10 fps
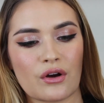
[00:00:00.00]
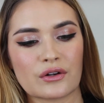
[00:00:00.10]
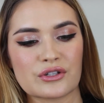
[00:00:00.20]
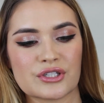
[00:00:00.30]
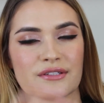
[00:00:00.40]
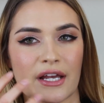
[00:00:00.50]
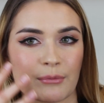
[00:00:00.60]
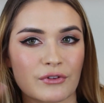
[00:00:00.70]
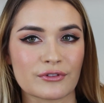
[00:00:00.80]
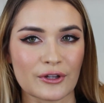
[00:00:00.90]
orangey
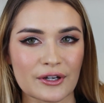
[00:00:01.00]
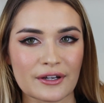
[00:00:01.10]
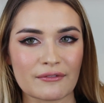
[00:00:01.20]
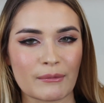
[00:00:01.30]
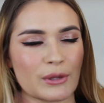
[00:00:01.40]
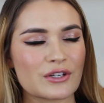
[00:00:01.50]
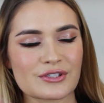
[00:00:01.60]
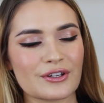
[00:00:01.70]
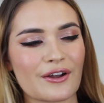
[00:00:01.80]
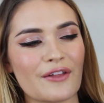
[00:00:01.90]
type of look,
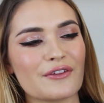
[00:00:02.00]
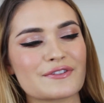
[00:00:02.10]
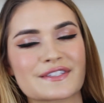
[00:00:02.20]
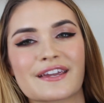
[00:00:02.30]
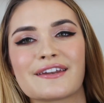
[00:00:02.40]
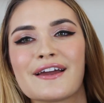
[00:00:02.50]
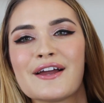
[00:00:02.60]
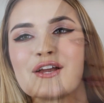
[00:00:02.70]
blush look on the skin.